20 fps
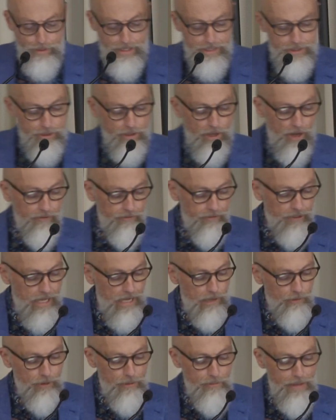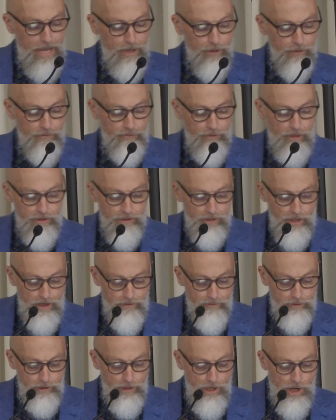Your Best Life Now with a man on the front
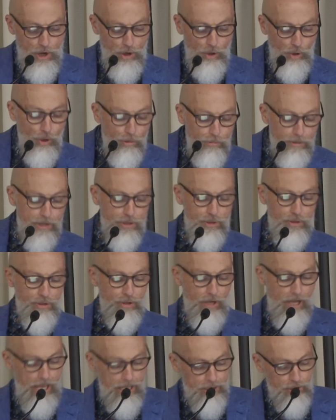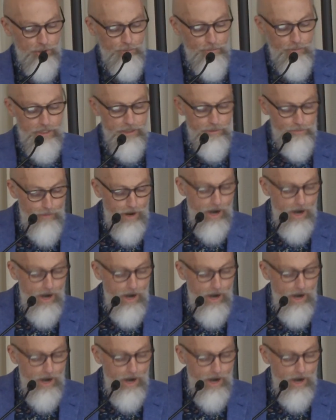cover, almost as handsome as